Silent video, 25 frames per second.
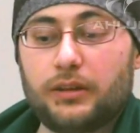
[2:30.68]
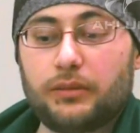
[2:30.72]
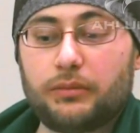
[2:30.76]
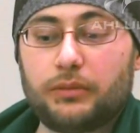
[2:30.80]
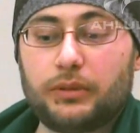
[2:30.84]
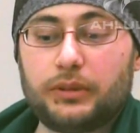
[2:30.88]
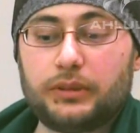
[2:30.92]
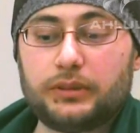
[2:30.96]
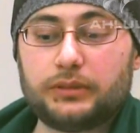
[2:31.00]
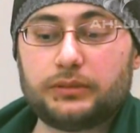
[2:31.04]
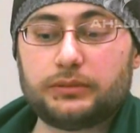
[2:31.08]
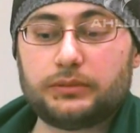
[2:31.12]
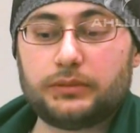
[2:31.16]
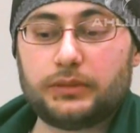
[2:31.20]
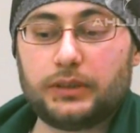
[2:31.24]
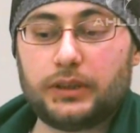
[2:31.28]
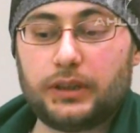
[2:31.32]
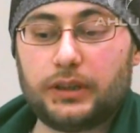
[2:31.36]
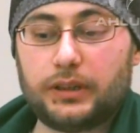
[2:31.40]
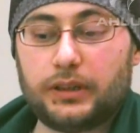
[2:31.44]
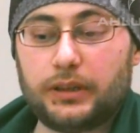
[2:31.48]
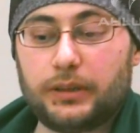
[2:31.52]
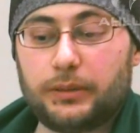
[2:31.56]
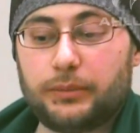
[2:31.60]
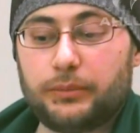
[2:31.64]
Well,
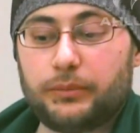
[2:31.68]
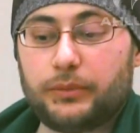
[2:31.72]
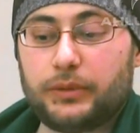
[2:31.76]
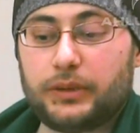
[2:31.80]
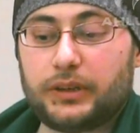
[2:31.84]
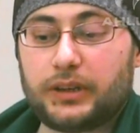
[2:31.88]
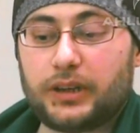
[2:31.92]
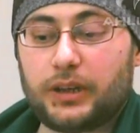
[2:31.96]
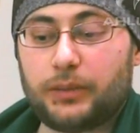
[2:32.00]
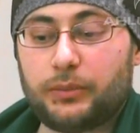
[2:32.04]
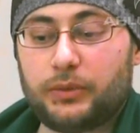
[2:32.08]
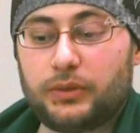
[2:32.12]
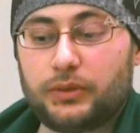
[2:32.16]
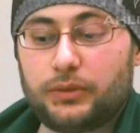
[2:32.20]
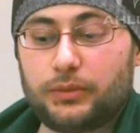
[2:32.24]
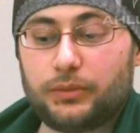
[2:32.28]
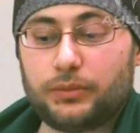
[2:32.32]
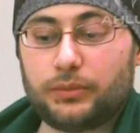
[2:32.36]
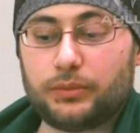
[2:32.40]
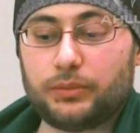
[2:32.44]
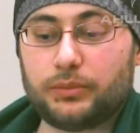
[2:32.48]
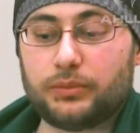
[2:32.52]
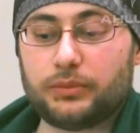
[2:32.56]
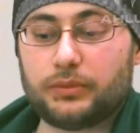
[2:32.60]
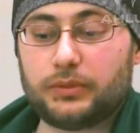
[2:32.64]
when it comes
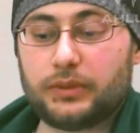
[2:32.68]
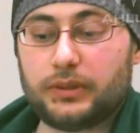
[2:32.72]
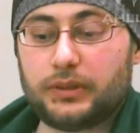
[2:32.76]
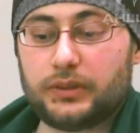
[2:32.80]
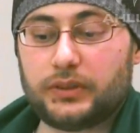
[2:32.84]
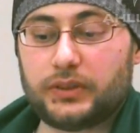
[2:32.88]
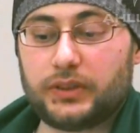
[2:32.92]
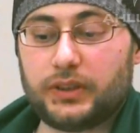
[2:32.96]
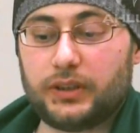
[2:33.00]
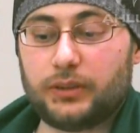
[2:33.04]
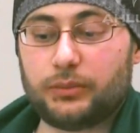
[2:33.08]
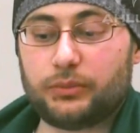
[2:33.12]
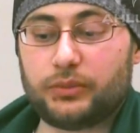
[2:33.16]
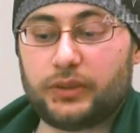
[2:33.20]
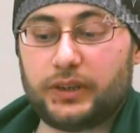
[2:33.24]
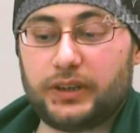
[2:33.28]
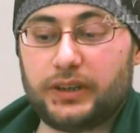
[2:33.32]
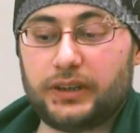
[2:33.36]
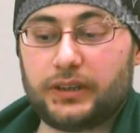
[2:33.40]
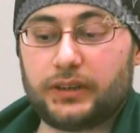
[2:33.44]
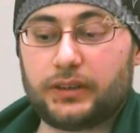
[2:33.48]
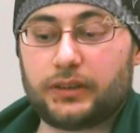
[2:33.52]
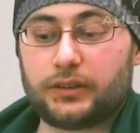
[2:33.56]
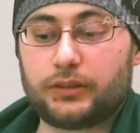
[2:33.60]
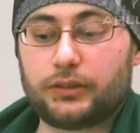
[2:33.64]
to
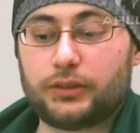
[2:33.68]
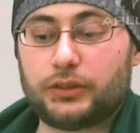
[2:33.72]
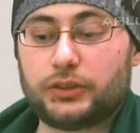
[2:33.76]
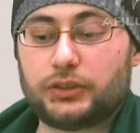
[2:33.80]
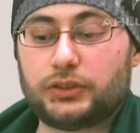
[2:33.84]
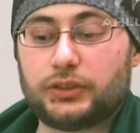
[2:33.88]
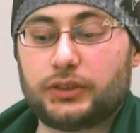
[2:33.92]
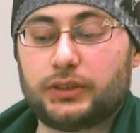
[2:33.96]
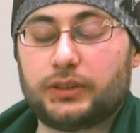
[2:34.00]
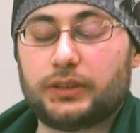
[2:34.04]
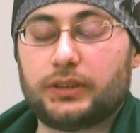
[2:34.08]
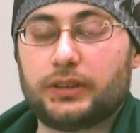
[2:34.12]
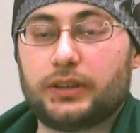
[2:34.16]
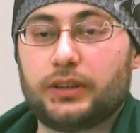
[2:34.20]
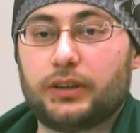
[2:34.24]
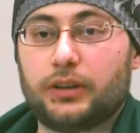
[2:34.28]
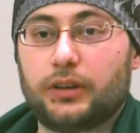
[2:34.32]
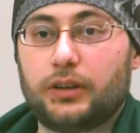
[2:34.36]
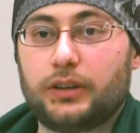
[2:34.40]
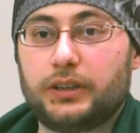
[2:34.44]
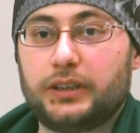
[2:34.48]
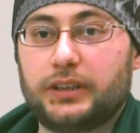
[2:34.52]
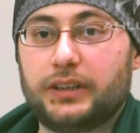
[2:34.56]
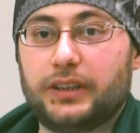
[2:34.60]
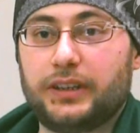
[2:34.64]
celebrating Christian
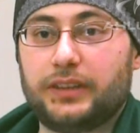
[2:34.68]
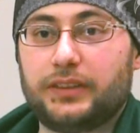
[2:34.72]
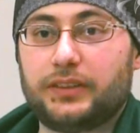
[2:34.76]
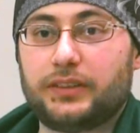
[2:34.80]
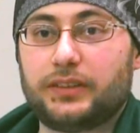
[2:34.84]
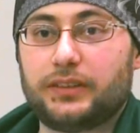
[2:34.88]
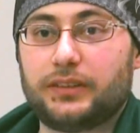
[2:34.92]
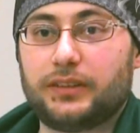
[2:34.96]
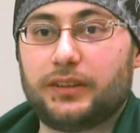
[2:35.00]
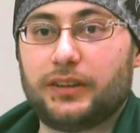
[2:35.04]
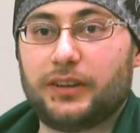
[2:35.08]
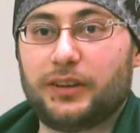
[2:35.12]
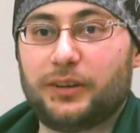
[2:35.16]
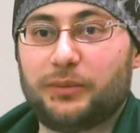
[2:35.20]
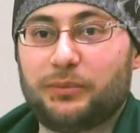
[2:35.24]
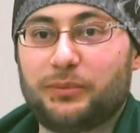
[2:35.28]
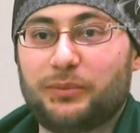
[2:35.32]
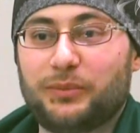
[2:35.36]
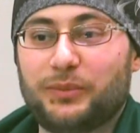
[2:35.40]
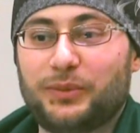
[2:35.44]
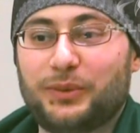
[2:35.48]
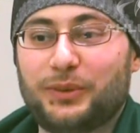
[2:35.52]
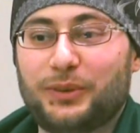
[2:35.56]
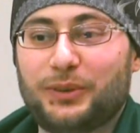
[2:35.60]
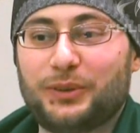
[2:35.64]
holidays,
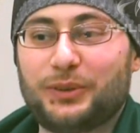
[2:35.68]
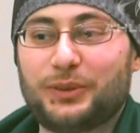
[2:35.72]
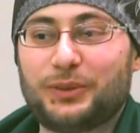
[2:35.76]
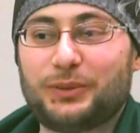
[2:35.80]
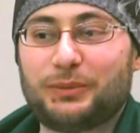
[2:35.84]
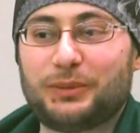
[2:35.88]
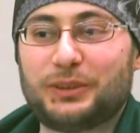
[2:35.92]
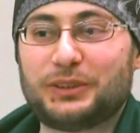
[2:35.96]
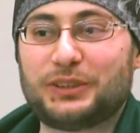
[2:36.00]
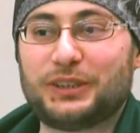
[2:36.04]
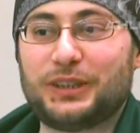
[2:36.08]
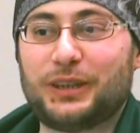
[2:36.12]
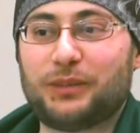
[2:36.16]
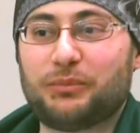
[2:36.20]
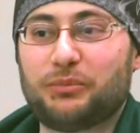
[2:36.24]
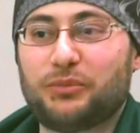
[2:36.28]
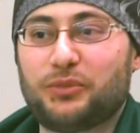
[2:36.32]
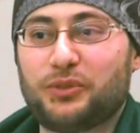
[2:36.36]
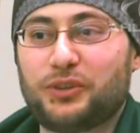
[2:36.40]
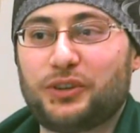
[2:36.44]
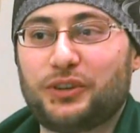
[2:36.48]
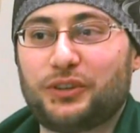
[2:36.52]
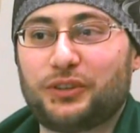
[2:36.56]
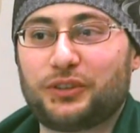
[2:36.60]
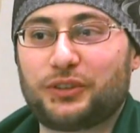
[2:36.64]
especially I'm
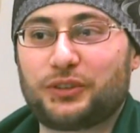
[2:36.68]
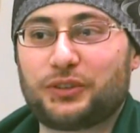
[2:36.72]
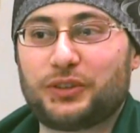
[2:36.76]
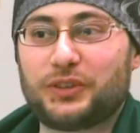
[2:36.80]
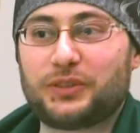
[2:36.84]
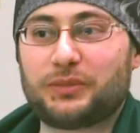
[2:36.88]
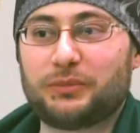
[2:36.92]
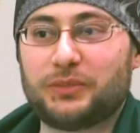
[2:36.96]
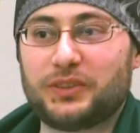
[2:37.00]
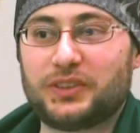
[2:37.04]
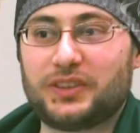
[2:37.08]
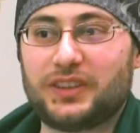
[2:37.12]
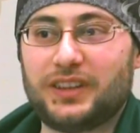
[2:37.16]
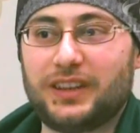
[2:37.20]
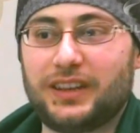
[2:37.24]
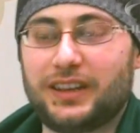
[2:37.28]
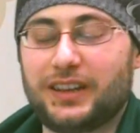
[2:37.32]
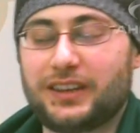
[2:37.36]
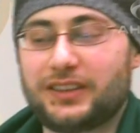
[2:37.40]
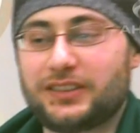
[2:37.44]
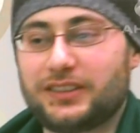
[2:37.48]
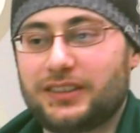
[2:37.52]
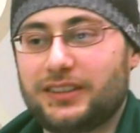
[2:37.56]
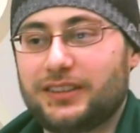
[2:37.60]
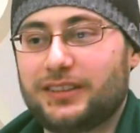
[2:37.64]
born on Christmas Day,
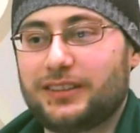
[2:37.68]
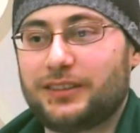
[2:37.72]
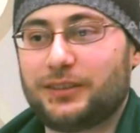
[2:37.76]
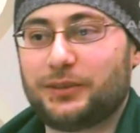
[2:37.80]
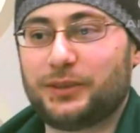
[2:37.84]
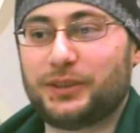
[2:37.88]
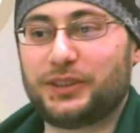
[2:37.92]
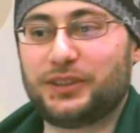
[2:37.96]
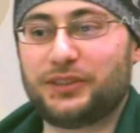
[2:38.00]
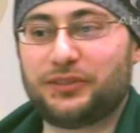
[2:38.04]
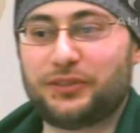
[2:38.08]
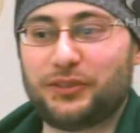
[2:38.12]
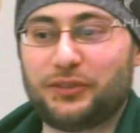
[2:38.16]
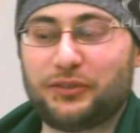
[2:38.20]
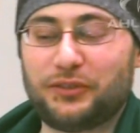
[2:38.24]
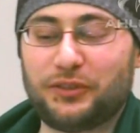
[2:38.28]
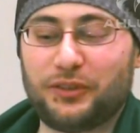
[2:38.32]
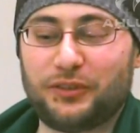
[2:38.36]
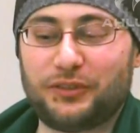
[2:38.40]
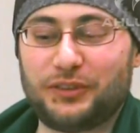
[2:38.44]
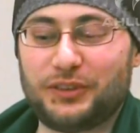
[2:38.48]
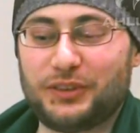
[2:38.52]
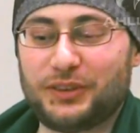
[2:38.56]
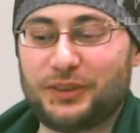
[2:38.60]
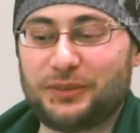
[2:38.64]
actually, 25th
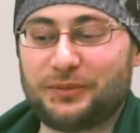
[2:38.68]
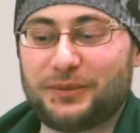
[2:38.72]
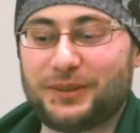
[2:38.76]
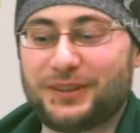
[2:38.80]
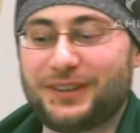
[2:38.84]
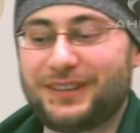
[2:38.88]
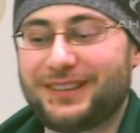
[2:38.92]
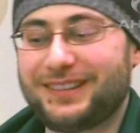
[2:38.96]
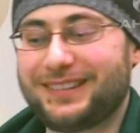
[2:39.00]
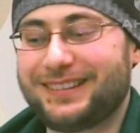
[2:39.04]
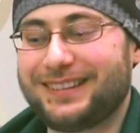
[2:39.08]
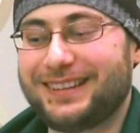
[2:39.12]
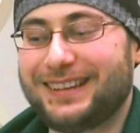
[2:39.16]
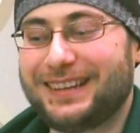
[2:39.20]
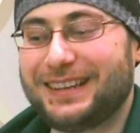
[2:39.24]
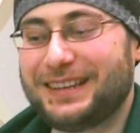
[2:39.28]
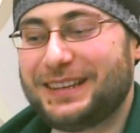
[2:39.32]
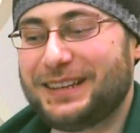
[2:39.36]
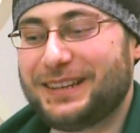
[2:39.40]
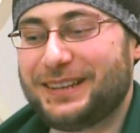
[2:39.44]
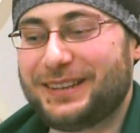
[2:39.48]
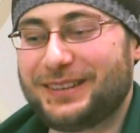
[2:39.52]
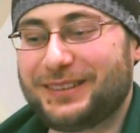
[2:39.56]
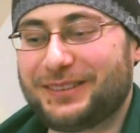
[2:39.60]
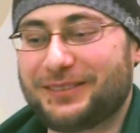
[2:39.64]
of December.
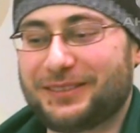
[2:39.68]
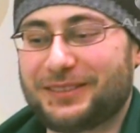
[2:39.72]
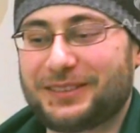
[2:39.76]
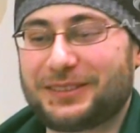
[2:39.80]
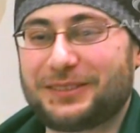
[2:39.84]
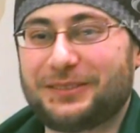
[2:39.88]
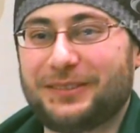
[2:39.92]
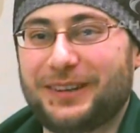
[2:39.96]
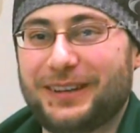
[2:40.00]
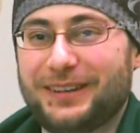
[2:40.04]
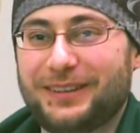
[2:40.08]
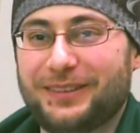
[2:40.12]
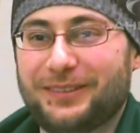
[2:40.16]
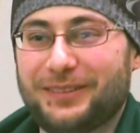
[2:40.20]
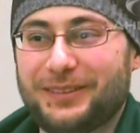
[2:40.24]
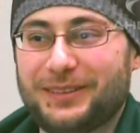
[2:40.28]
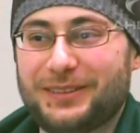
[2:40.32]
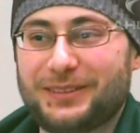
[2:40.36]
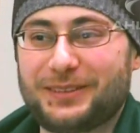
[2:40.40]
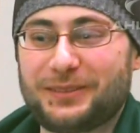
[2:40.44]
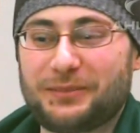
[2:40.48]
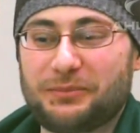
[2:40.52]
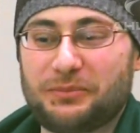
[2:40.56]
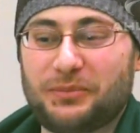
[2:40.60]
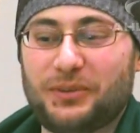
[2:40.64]
So it was quite
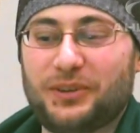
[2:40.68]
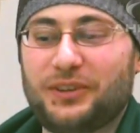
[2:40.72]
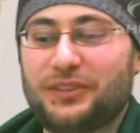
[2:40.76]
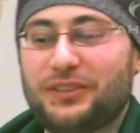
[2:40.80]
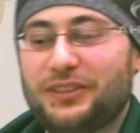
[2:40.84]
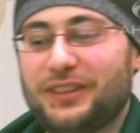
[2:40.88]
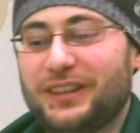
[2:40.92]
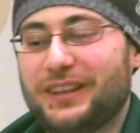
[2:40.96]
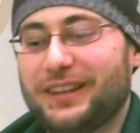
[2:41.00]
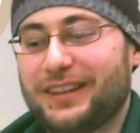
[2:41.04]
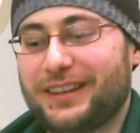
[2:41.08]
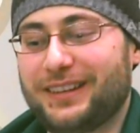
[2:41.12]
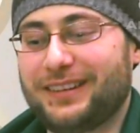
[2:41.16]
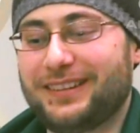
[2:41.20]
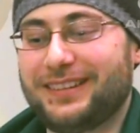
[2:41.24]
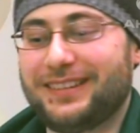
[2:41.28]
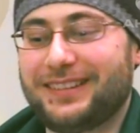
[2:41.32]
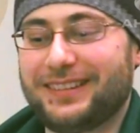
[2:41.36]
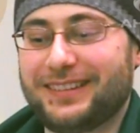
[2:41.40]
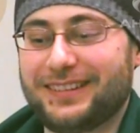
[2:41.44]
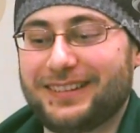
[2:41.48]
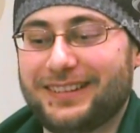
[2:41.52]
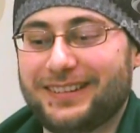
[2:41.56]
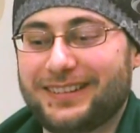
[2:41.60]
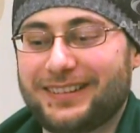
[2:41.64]
always birthday and
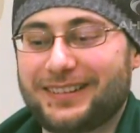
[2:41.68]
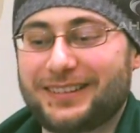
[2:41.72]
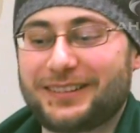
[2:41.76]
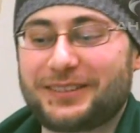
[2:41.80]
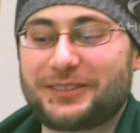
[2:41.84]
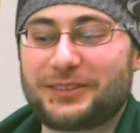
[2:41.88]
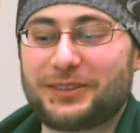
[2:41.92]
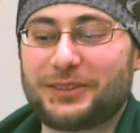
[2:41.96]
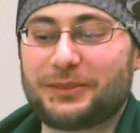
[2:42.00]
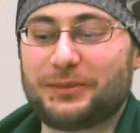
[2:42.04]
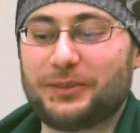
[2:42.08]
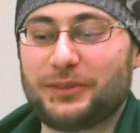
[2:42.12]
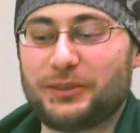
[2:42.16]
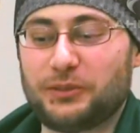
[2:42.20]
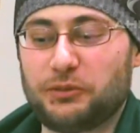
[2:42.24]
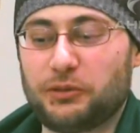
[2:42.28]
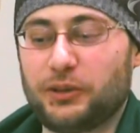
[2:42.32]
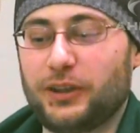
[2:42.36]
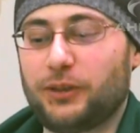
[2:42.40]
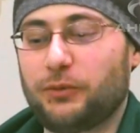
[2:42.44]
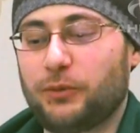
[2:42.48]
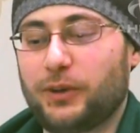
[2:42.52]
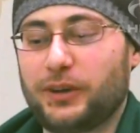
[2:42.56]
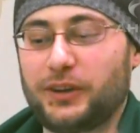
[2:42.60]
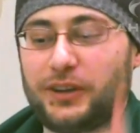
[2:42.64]
Christmas. You
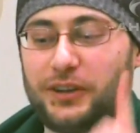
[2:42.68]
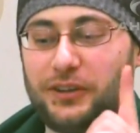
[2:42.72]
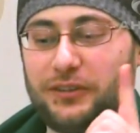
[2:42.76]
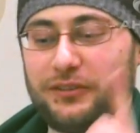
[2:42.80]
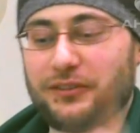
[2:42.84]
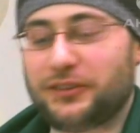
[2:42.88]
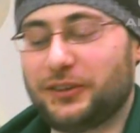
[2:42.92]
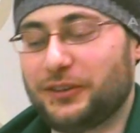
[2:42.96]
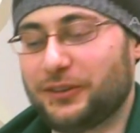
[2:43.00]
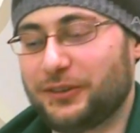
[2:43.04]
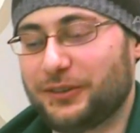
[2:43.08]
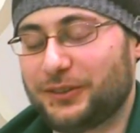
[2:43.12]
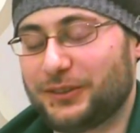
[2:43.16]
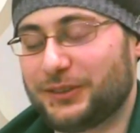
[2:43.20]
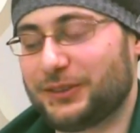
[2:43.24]
get one gift, you know.